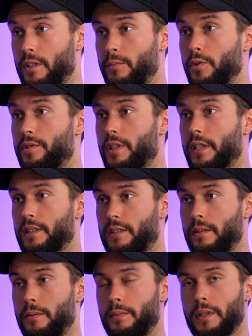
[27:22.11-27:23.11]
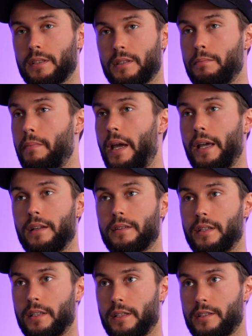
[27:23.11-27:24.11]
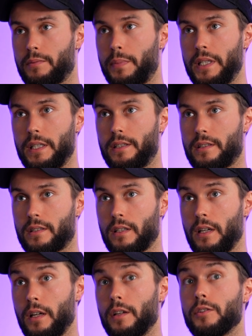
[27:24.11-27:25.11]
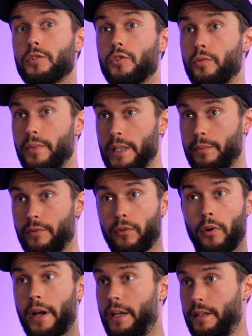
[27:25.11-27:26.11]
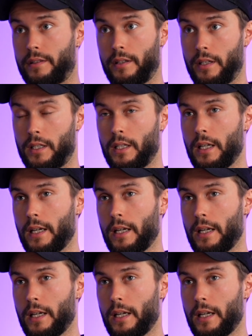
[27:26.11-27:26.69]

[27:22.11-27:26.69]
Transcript: The music is the is the main thing that speaks to me before anything,